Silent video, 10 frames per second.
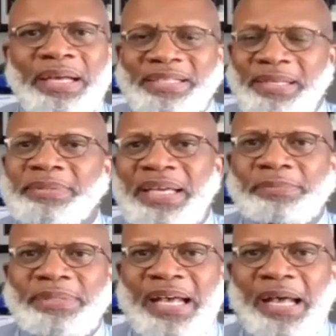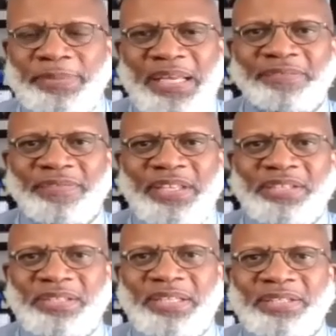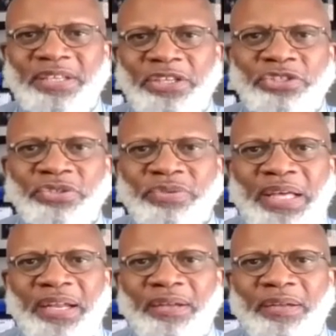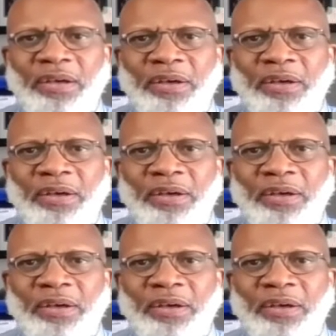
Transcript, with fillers: And sometimes cops have this this issue that